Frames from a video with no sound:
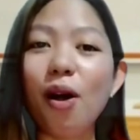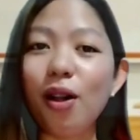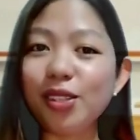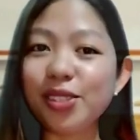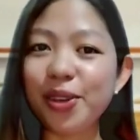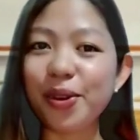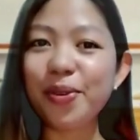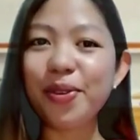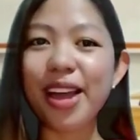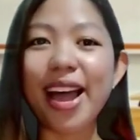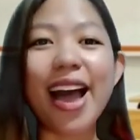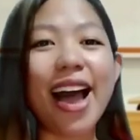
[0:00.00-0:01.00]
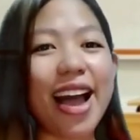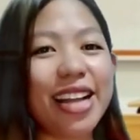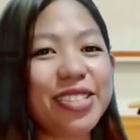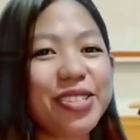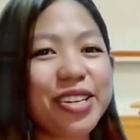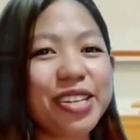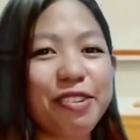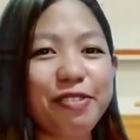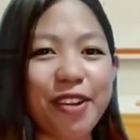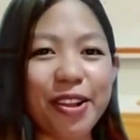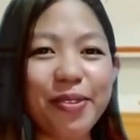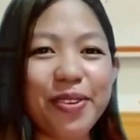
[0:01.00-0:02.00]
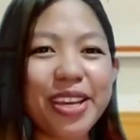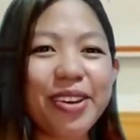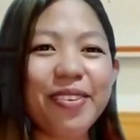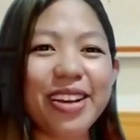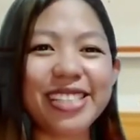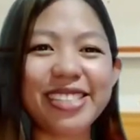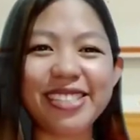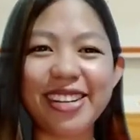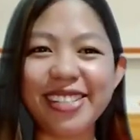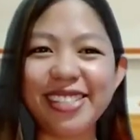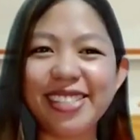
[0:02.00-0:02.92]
Also, answer the following question.